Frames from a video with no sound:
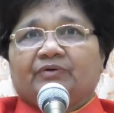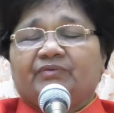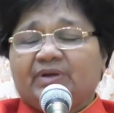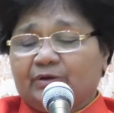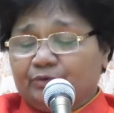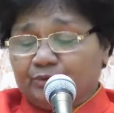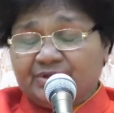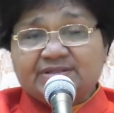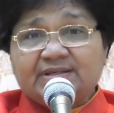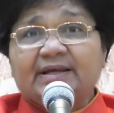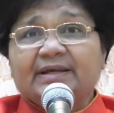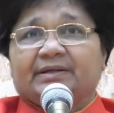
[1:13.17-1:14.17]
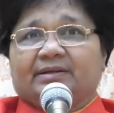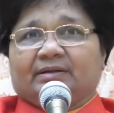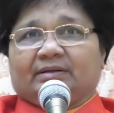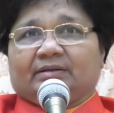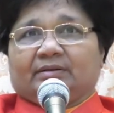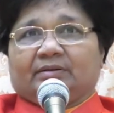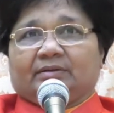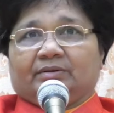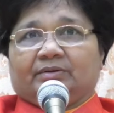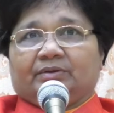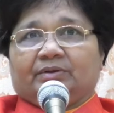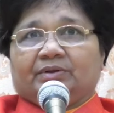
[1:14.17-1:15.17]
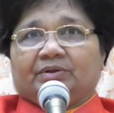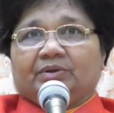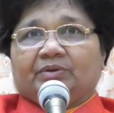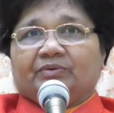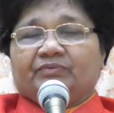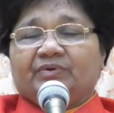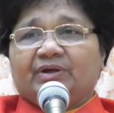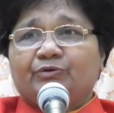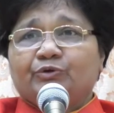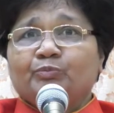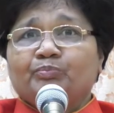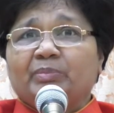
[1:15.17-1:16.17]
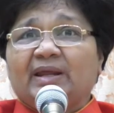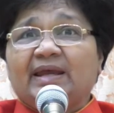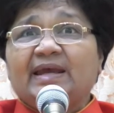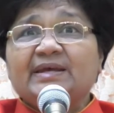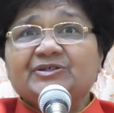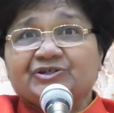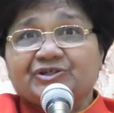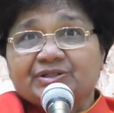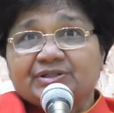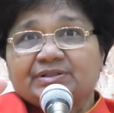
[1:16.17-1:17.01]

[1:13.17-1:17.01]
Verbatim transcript: we have to decide, we have to pledge,